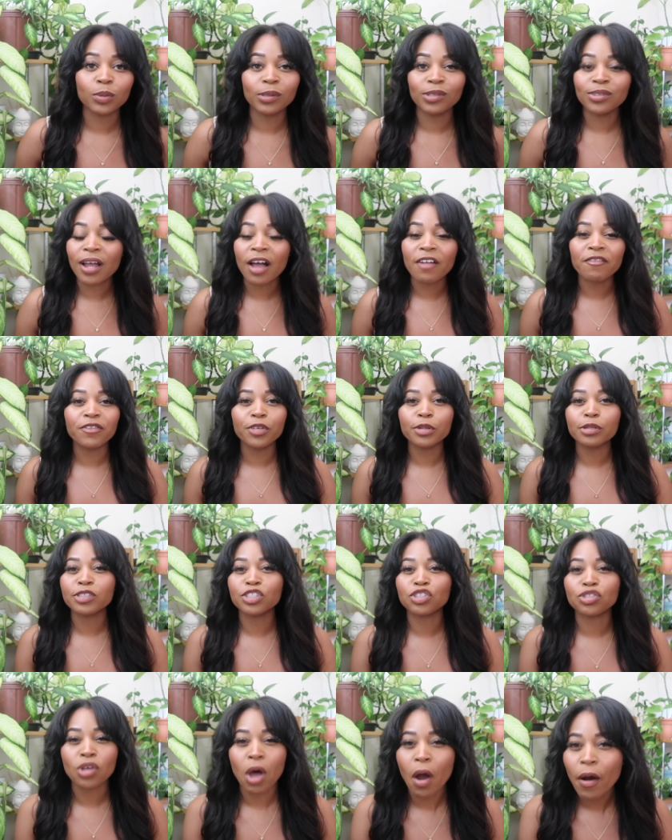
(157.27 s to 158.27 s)
We do not feel
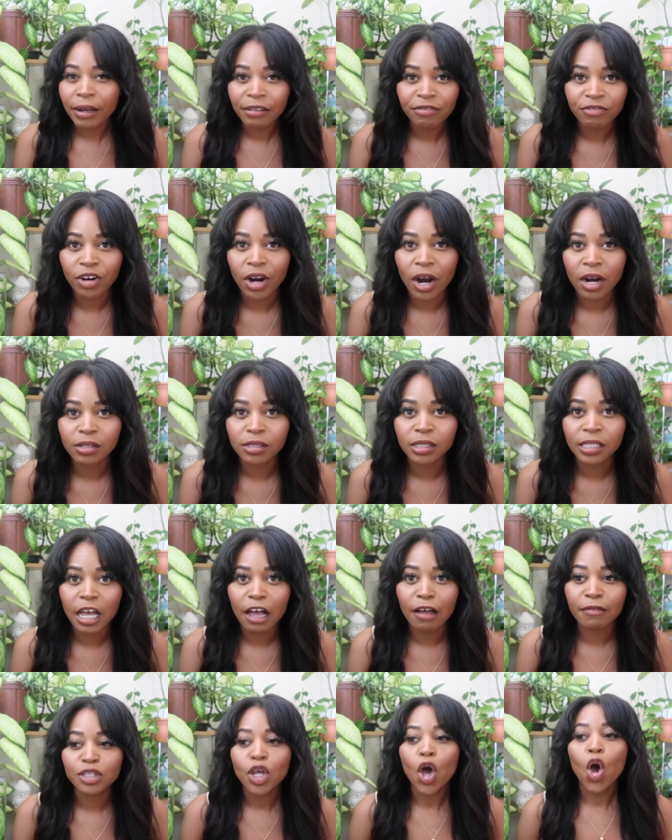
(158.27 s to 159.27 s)
sorry for
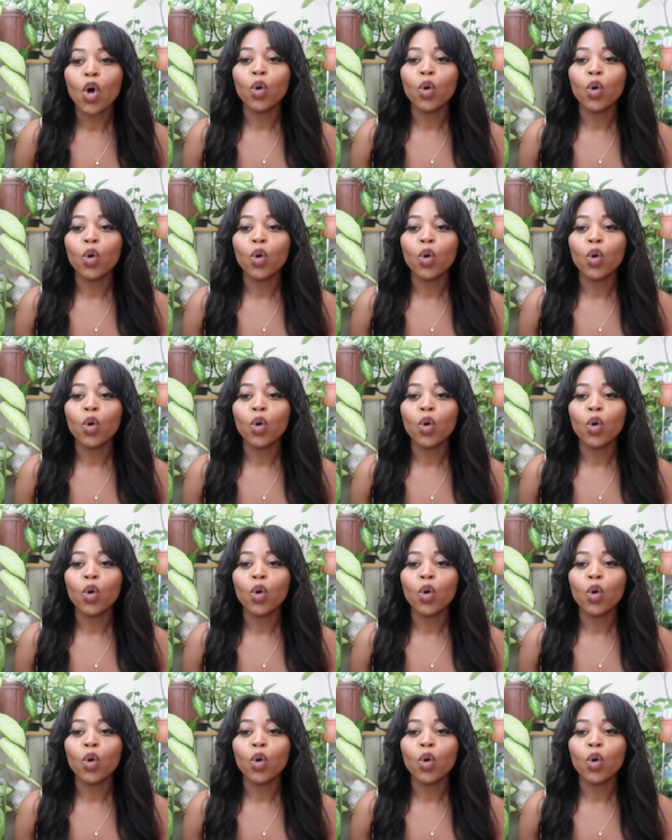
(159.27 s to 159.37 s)
ourselves.